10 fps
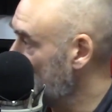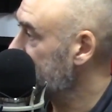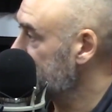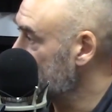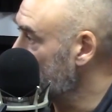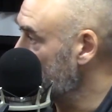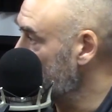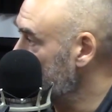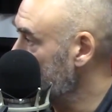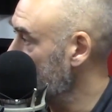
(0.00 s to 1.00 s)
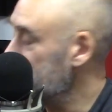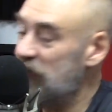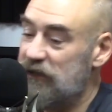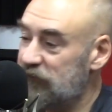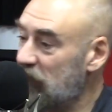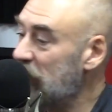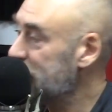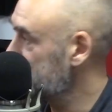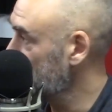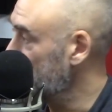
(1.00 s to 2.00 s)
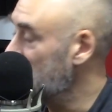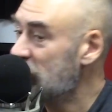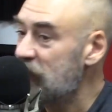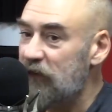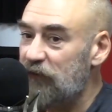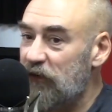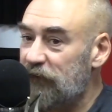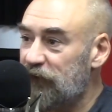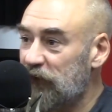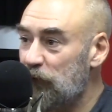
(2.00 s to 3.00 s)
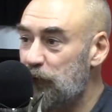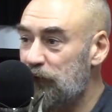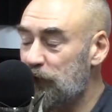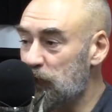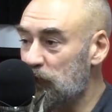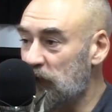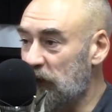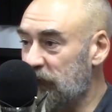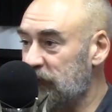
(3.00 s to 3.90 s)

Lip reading: was my supplementary point. Yeah, absolutely. For Liverpool Football Club, and I